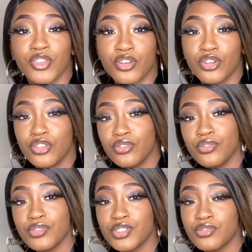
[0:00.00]

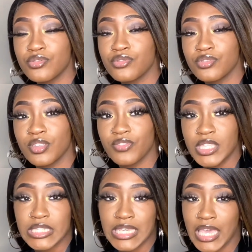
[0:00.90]
new to the
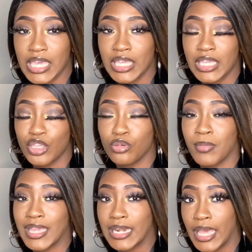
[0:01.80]
Fenty gang, you
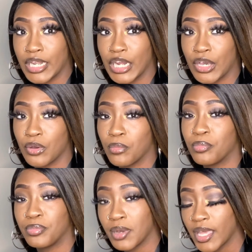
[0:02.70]
might not know,
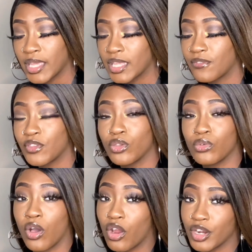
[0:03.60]
but if
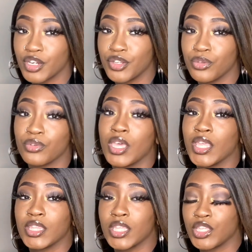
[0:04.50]
you aren't new,
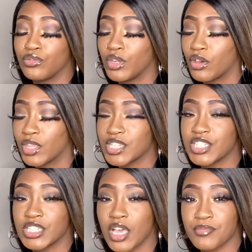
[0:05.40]
then you know that
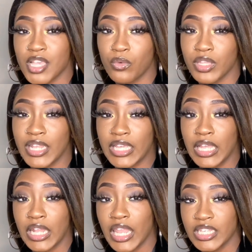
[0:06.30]
she comes out with like
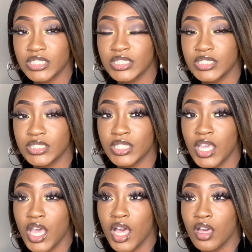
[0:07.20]
collections
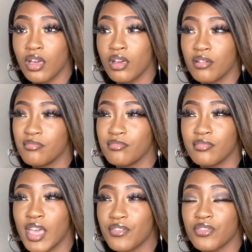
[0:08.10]

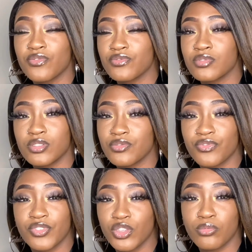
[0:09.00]
every
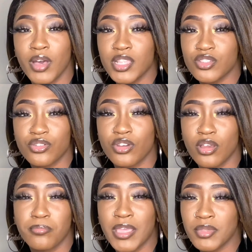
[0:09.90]
few months,
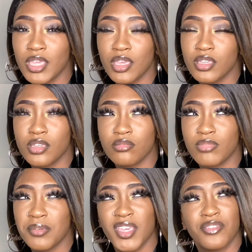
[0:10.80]
or maybe
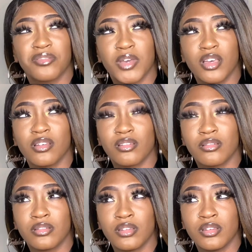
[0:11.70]
every month.
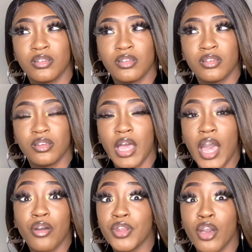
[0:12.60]

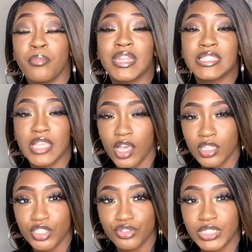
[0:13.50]
I don't know, but it's
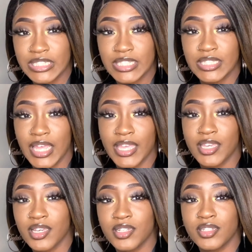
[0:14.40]
usually like
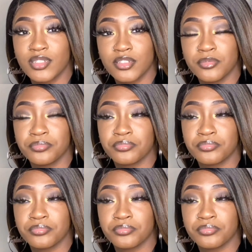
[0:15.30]
a